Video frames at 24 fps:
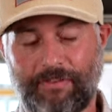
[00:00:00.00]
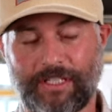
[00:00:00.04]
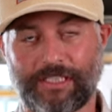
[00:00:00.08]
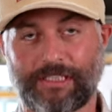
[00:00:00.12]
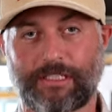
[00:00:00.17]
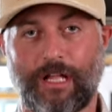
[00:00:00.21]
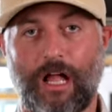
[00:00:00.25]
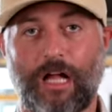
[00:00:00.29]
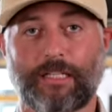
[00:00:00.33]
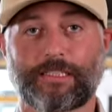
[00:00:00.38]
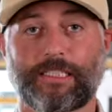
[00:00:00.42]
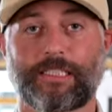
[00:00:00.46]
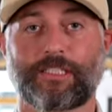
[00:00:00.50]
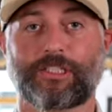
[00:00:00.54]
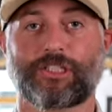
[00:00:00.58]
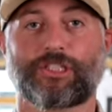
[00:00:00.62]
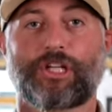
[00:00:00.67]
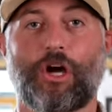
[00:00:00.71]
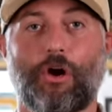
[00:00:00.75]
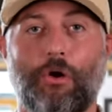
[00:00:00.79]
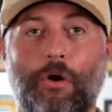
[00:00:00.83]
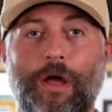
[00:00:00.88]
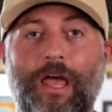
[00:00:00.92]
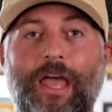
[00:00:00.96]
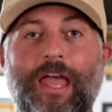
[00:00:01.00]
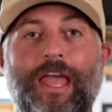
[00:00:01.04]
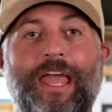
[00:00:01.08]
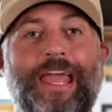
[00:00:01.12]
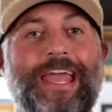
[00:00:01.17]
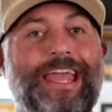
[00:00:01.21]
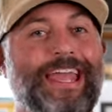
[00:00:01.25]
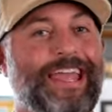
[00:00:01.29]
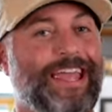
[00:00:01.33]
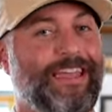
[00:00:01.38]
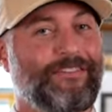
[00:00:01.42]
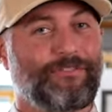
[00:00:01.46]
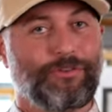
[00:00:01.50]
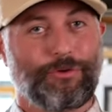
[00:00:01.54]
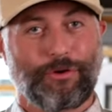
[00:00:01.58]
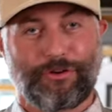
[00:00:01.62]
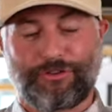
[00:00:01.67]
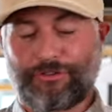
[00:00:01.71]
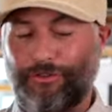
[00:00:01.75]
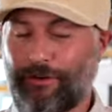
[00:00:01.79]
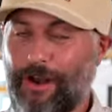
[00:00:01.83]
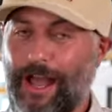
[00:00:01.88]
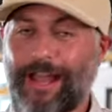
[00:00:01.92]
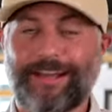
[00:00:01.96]
in his closet. So if you're
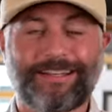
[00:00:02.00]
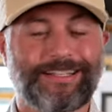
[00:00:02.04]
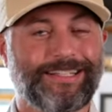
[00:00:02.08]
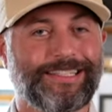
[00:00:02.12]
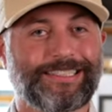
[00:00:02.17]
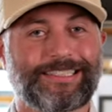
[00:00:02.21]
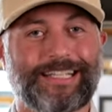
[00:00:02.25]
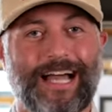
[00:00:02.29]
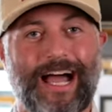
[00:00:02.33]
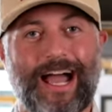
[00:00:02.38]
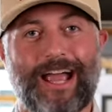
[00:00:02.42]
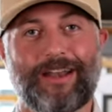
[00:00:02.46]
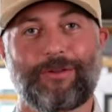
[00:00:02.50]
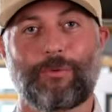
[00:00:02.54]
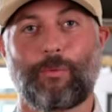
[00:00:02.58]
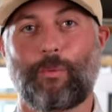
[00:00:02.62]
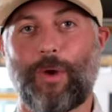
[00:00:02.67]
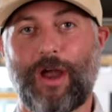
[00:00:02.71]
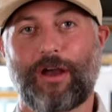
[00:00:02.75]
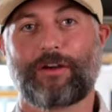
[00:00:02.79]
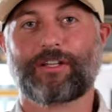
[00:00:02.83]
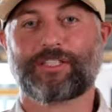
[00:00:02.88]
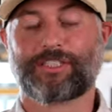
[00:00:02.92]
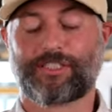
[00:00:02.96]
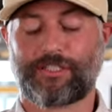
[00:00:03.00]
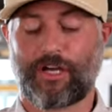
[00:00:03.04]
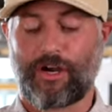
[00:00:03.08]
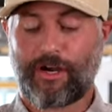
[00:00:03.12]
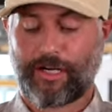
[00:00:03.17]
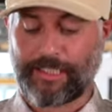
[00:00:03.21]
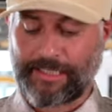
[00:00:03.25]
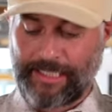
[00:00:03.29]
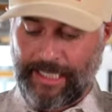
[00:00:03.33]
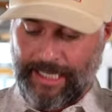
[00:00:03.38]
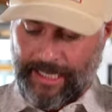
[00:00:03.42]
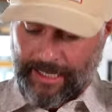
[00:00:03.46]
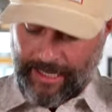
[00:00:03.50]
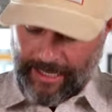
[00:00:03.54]
trying to decide where to start,